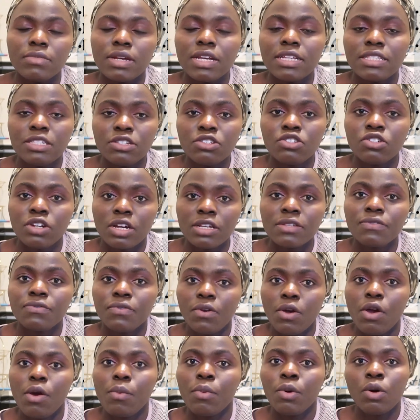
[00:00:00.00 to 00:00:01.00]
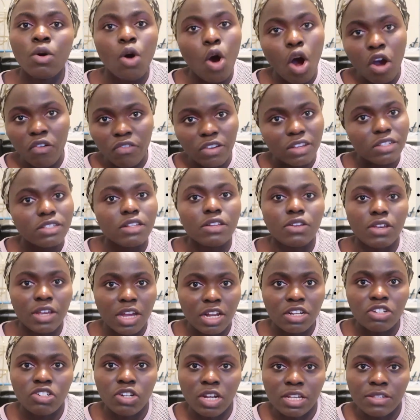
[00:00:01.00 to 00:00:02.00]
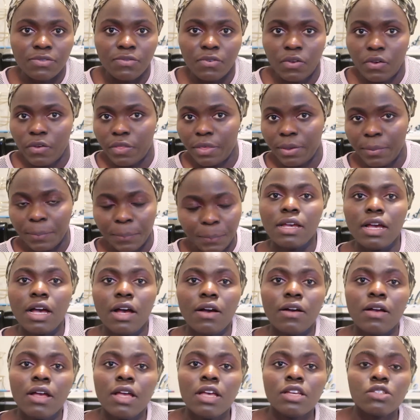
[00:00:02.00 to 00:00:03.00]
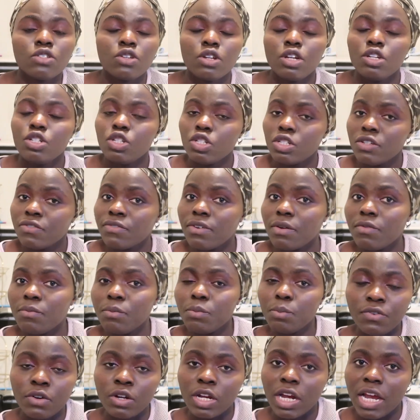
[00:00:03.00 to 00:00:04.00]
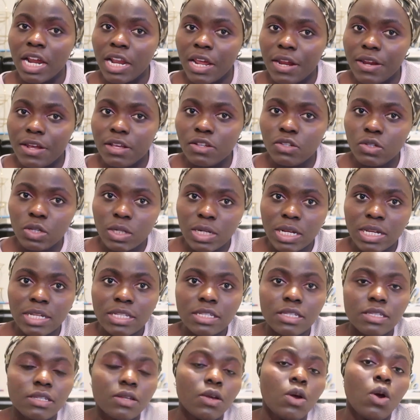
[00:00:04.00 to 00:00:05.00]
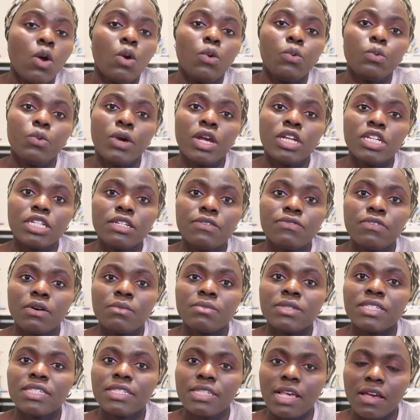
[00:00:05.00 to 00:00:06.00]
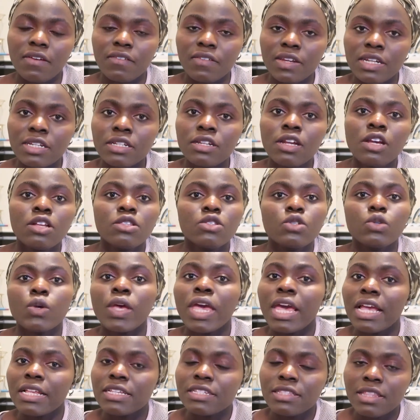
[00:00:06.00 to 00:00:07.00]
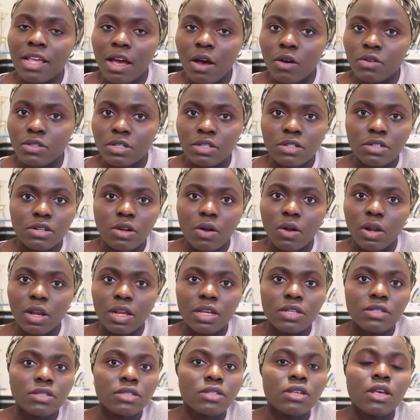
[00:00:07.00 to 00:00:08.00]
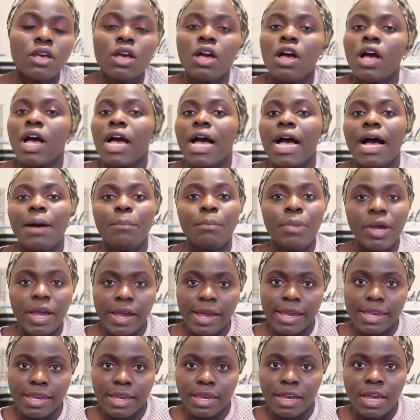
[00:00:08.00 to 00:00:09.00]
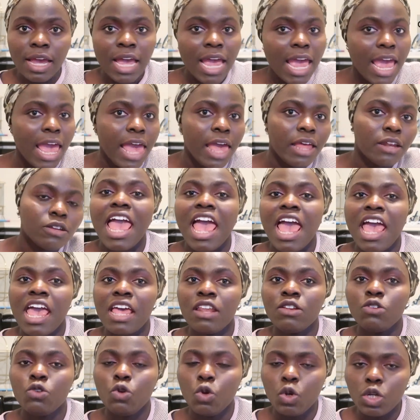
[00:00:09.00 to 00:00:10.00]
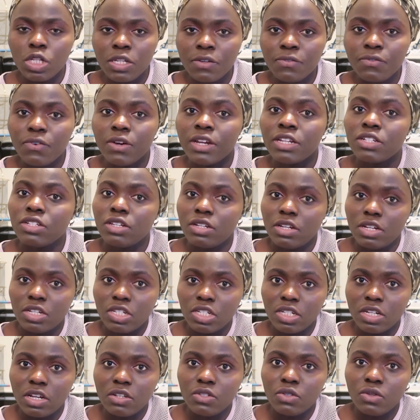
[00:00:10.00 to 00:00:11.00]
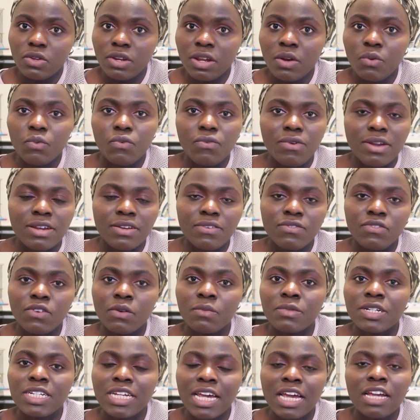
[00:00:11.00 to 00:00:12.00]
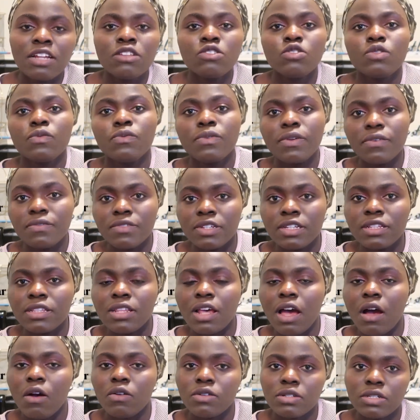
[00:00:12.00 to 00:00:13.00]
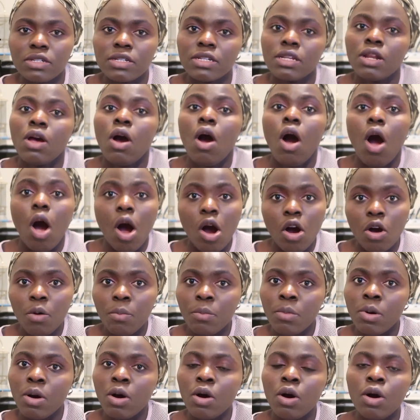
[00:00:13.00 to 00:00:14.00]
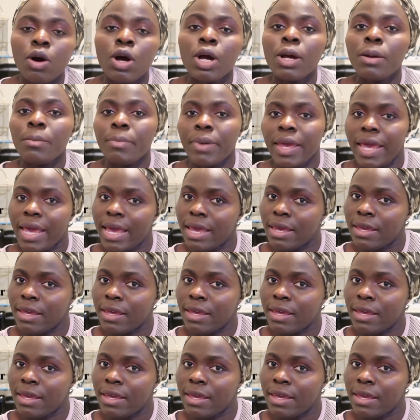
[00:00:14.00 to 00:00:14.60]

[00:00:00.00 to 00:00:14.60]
it's transferable obviously you can transfer them so the teaching for, for Canadian students ranges from seven to eight thousand dollars per year and, and tuition for international students ranges from 10 to 15,000 or more per